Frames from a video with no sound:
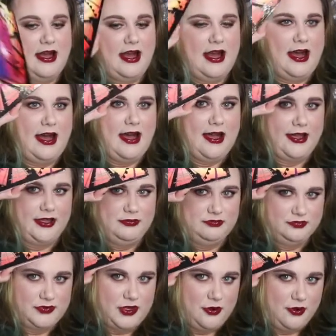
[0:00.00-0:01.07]

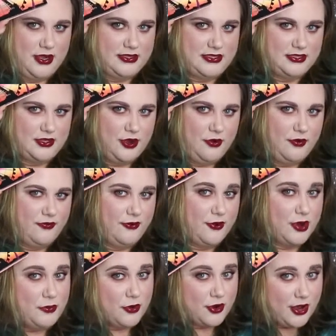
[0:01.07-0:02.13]
I'm going to go
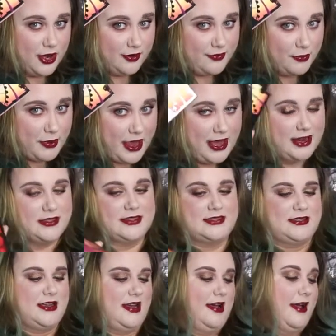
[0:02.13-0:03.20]
for a more colorful palette
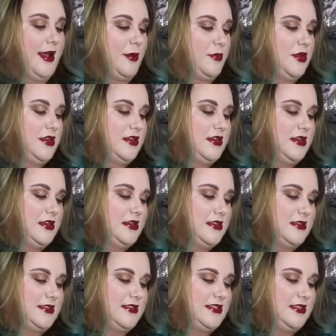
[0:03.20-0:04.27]
this time.
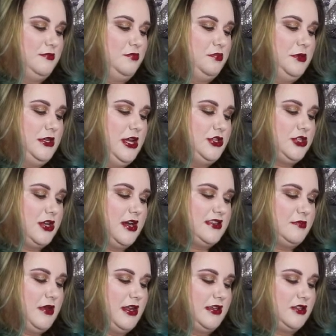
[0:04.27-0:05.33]
This is the BH
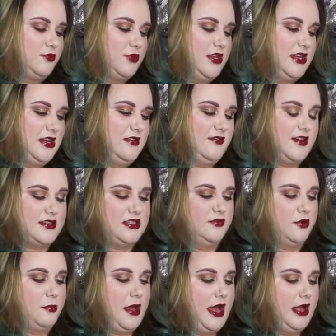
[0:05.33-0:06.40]
Cosmetics Weekend
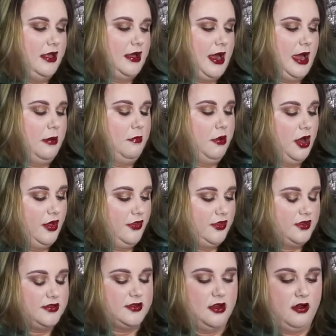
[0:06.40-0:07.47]
Festival palette. I bought
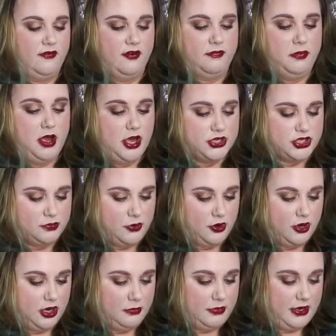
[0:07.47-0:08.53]
this off of
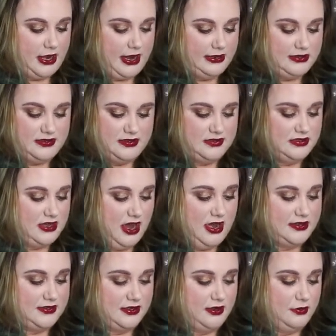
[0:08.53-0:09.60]
Poshmark, but I
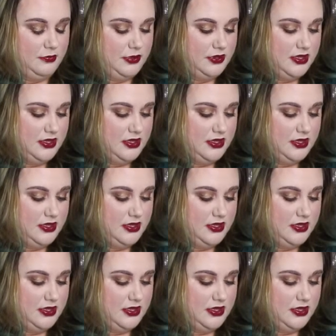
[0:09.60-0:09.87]
honestly don't,